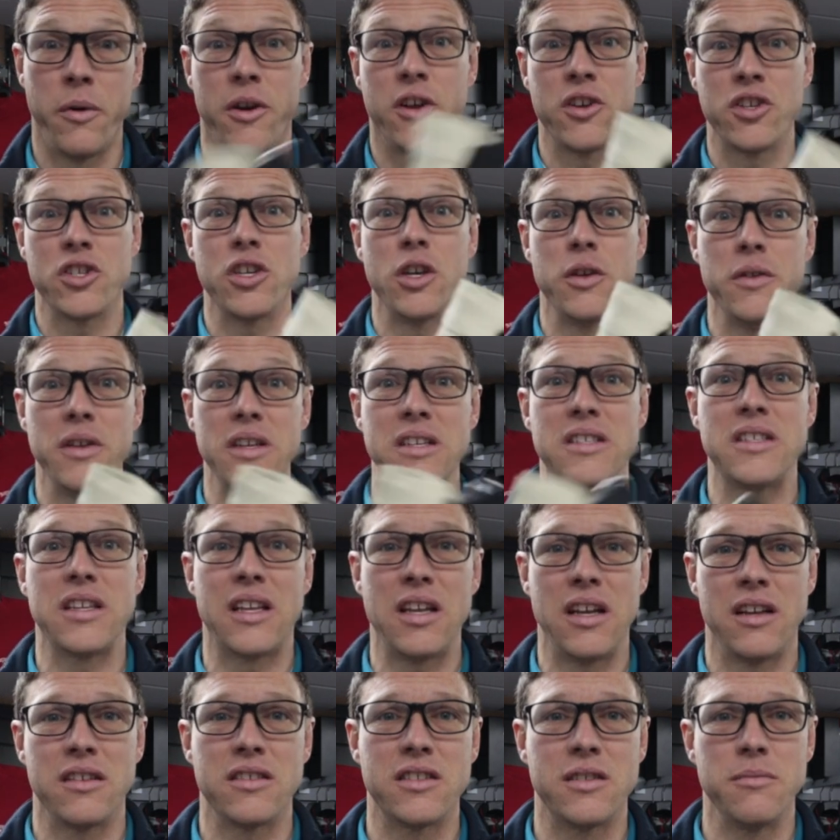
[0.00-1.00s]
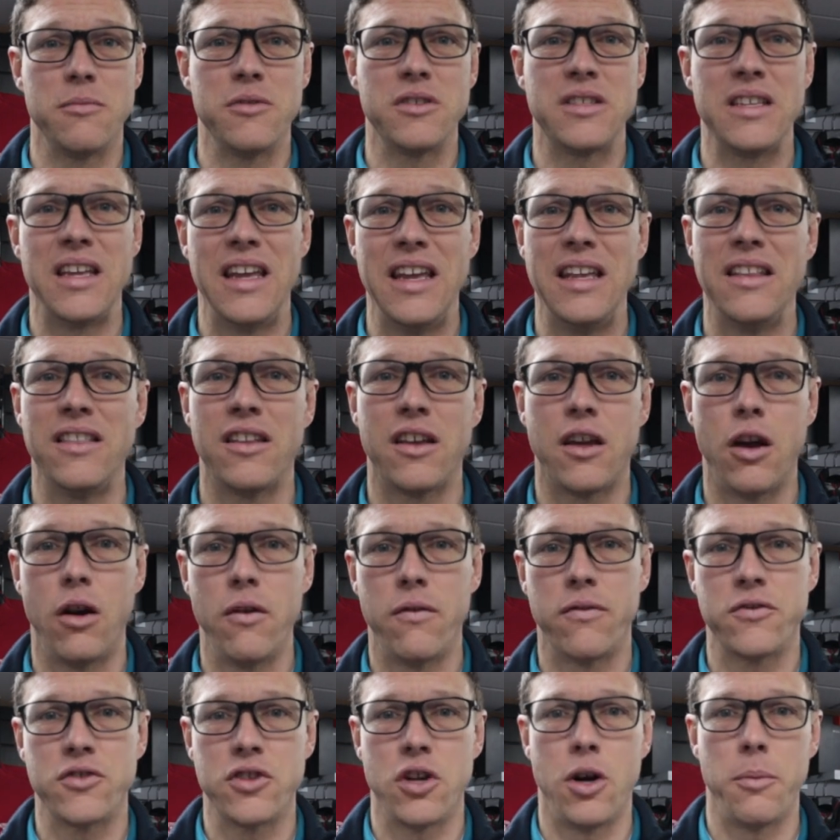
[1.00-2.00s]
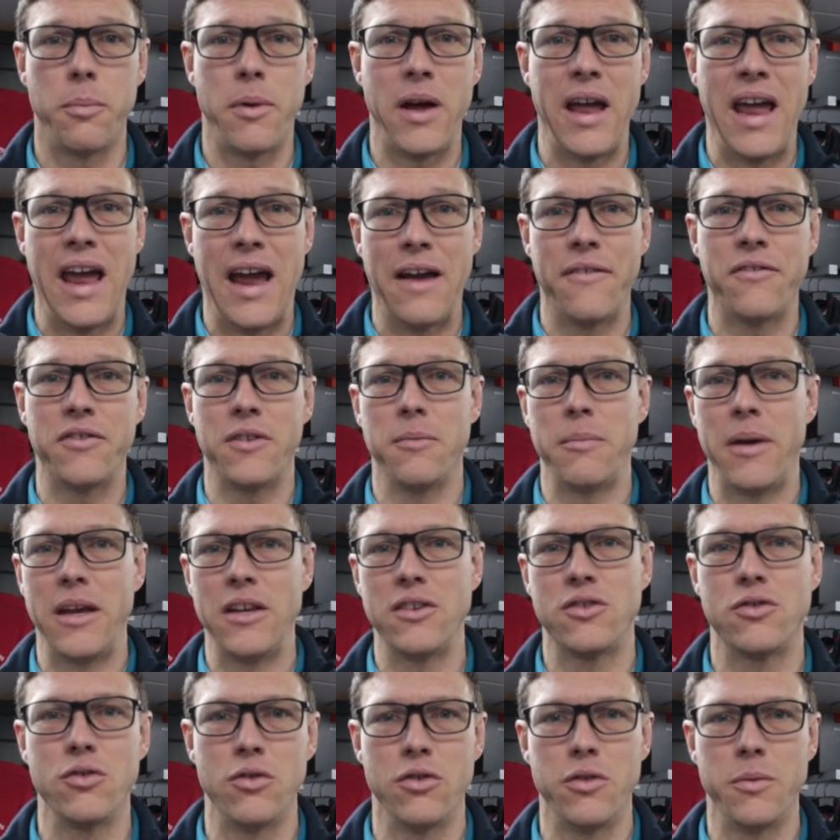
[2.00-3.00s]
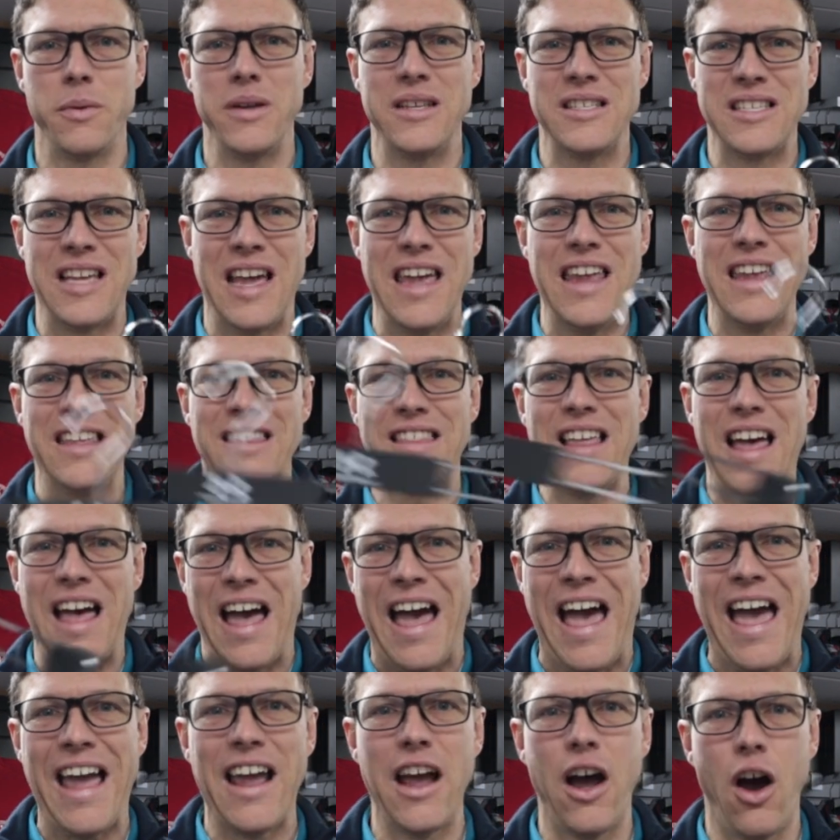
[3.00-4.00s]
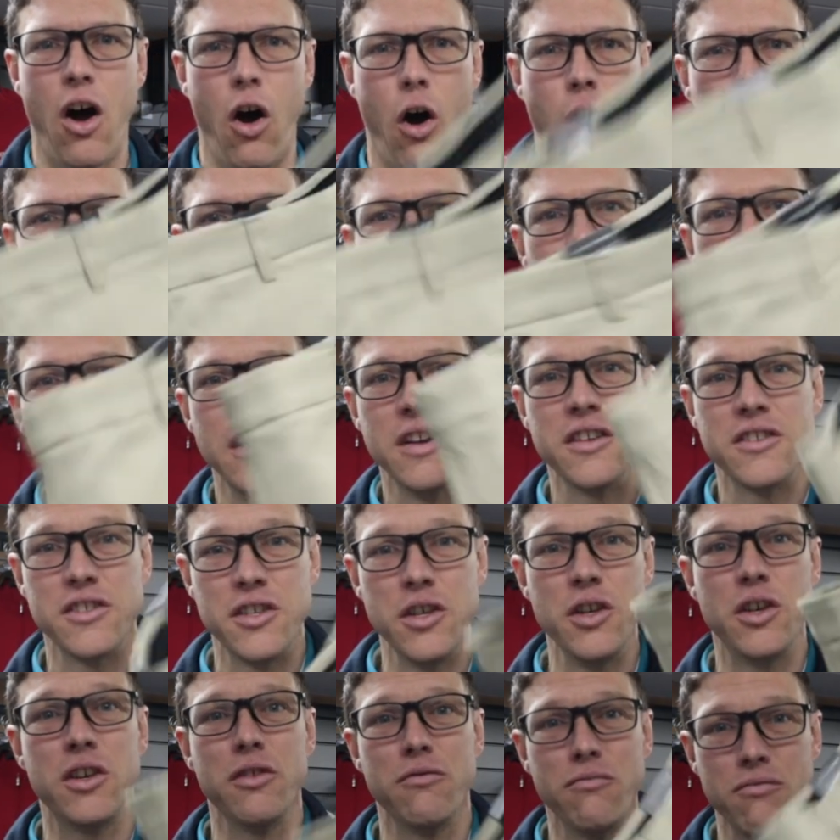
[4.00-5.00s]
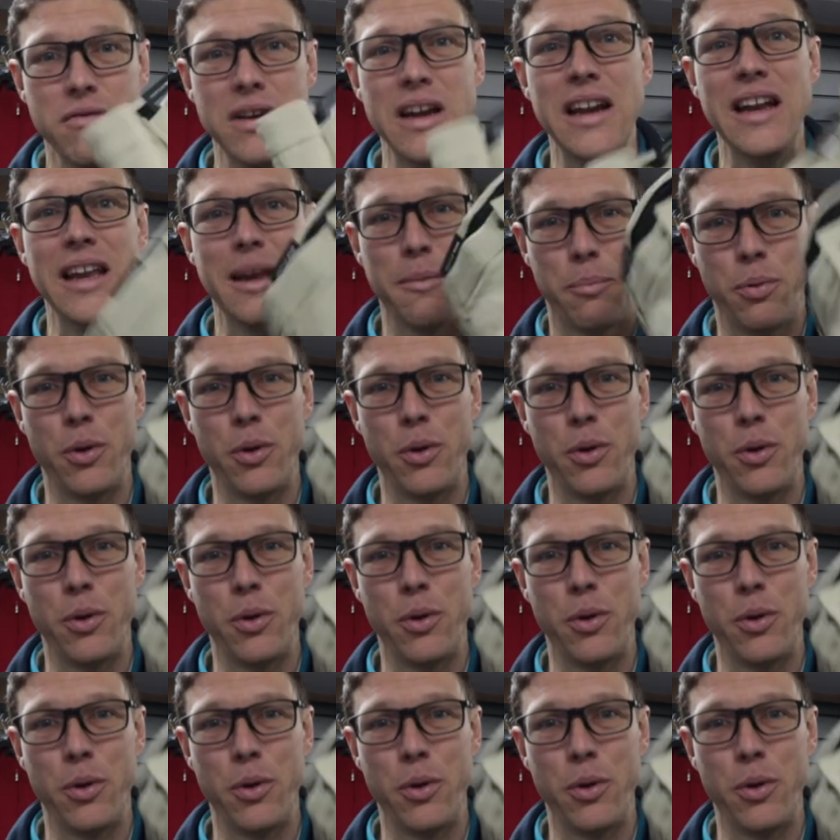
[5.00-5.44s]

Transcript: When I show these to customers in the golf shop, I have to make sure that we take the hanger off so you can really